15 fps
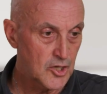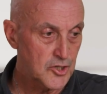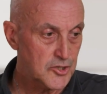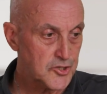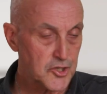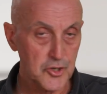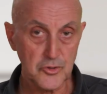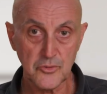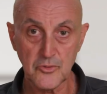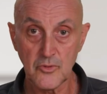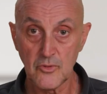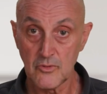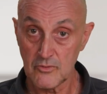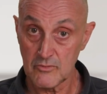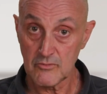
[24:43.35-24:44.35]
So
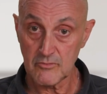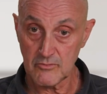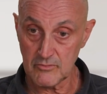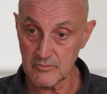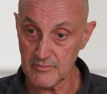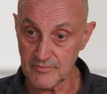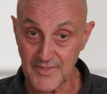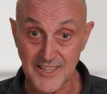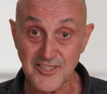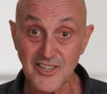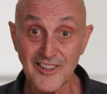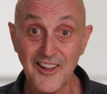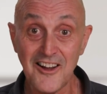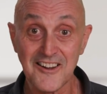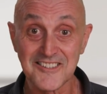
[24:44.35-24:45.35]
that's a
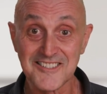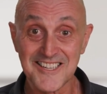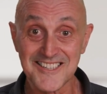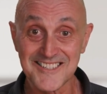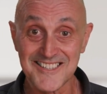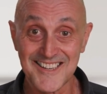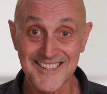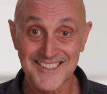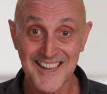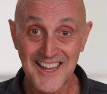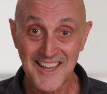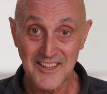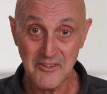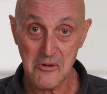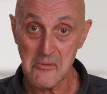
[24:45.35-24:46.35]
lot, isn't it?
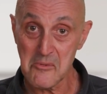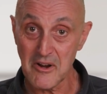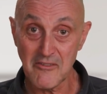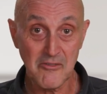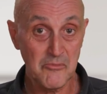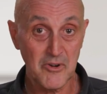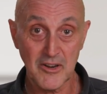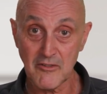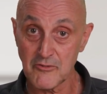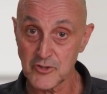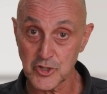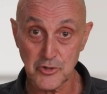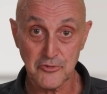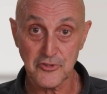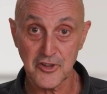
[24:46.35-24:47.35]
You know, we're
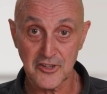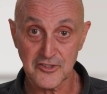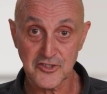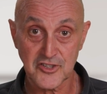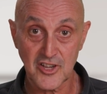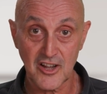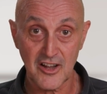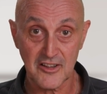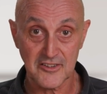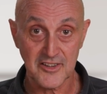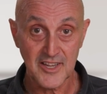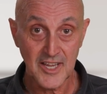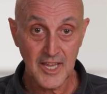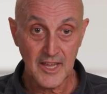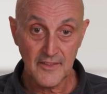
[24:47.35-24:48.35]
2/3 done.
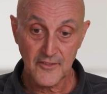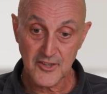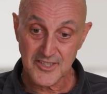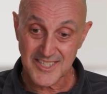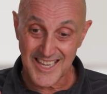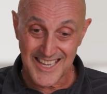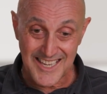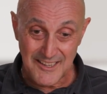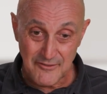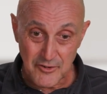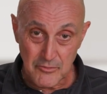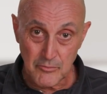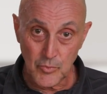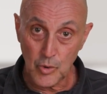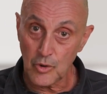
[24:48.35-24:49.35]
There's
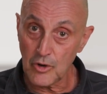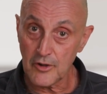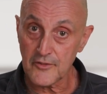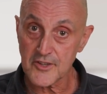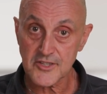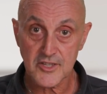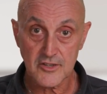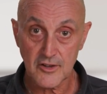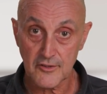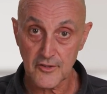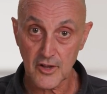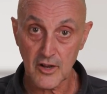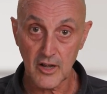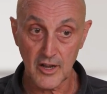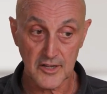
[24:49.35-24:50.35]
even more. There's another
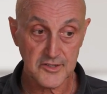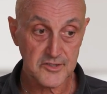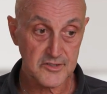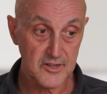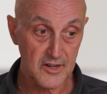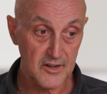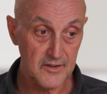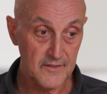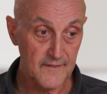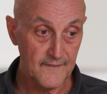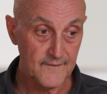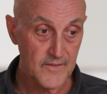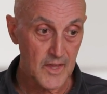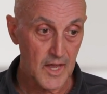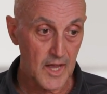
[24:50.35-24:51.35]
cluster.
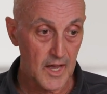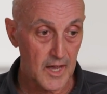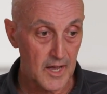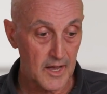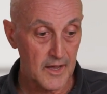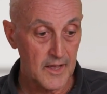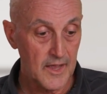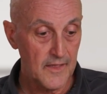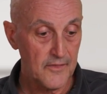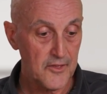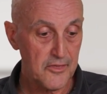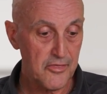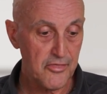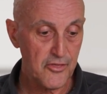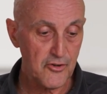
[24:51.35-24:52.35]
The
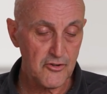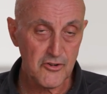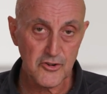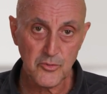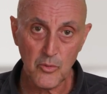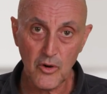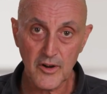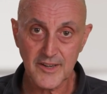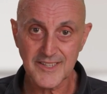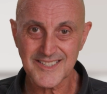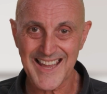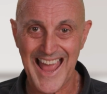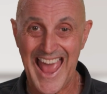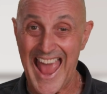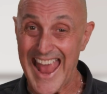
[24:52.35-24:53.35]
third one is
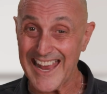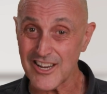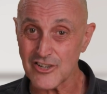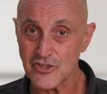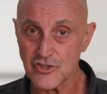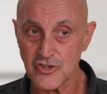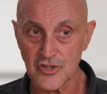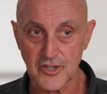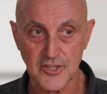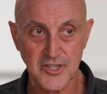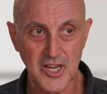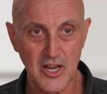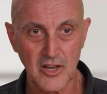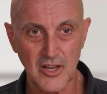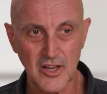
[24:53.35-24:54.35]
anxious.
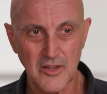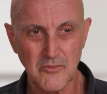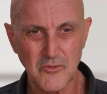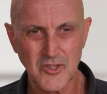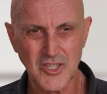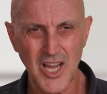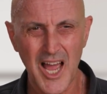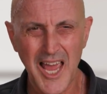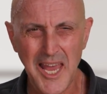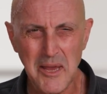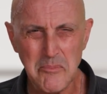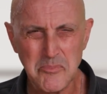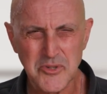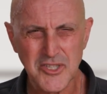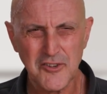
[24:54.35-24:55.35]

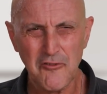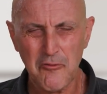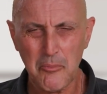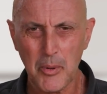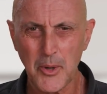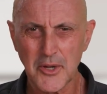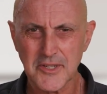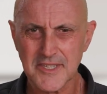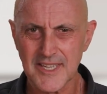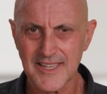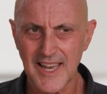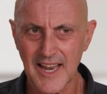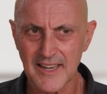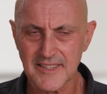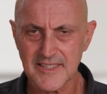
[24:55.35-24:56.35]
Types of
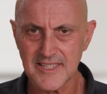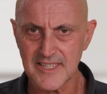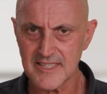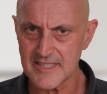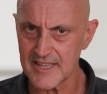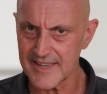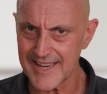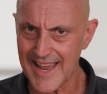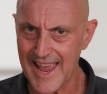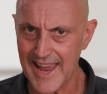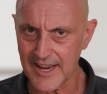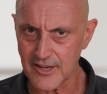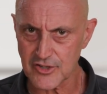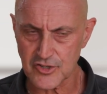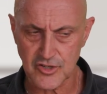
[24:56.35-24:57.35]
personalities that are
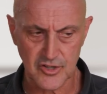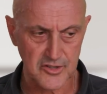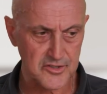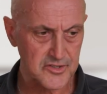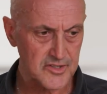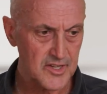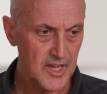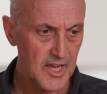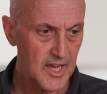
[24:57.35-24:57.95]
anxious,